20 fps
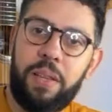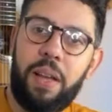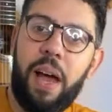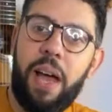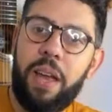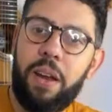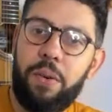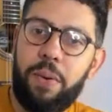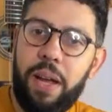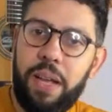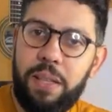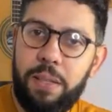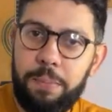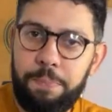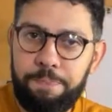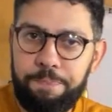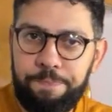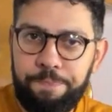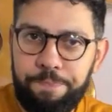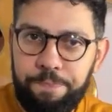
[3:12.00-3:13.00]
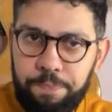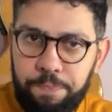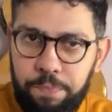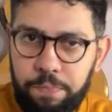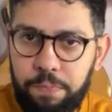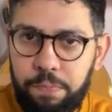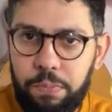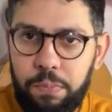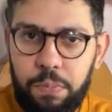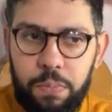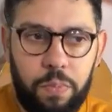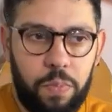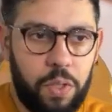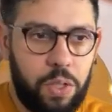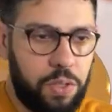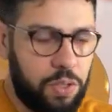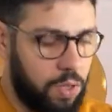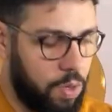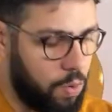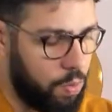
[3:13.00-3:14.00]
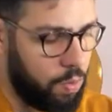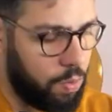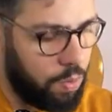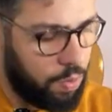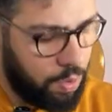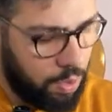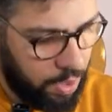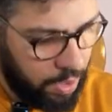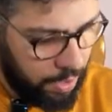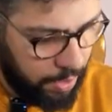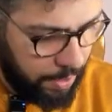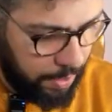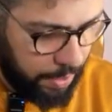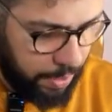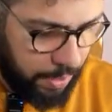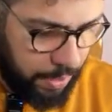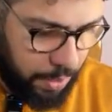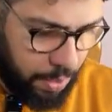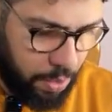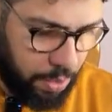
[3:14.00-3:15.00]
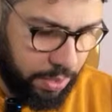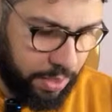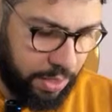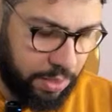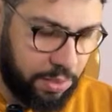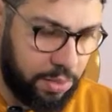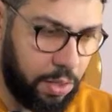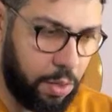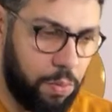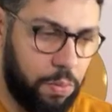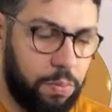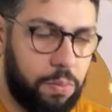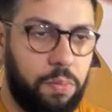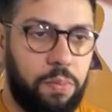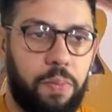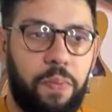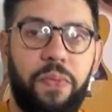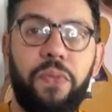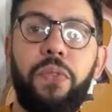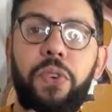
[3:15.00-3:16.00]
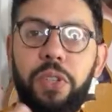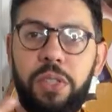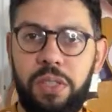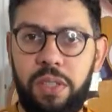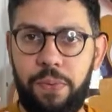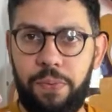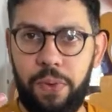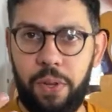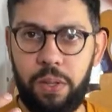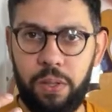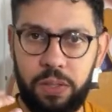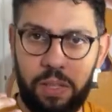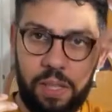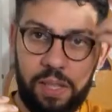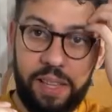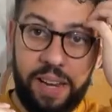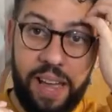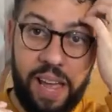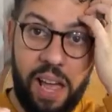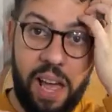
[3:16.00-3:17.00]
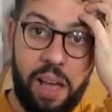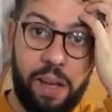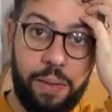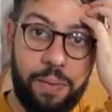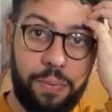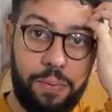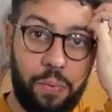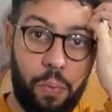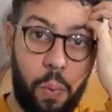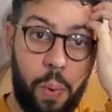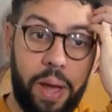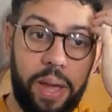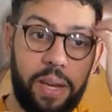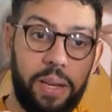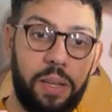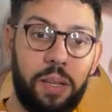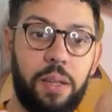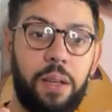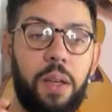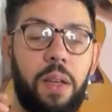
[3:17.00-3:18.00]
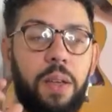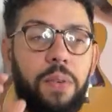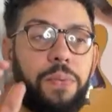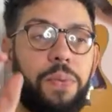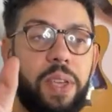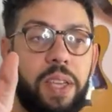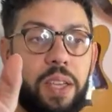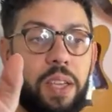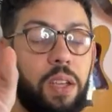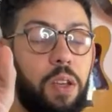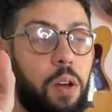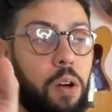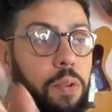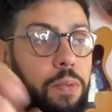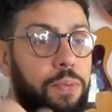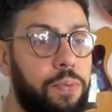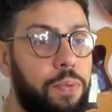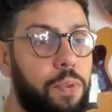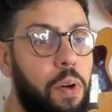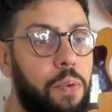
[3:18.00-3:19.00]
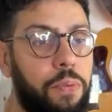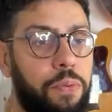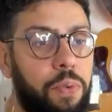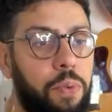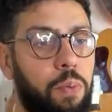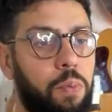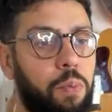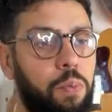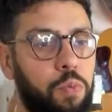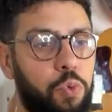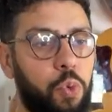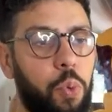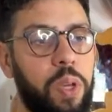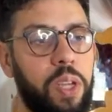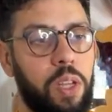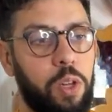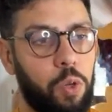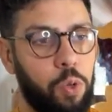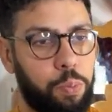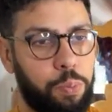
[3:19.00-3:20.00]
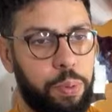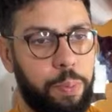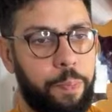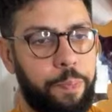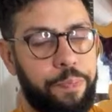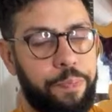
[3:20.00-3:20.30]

higher, right? So, okay. So, first difficulty that I have when thinking of doing a loop.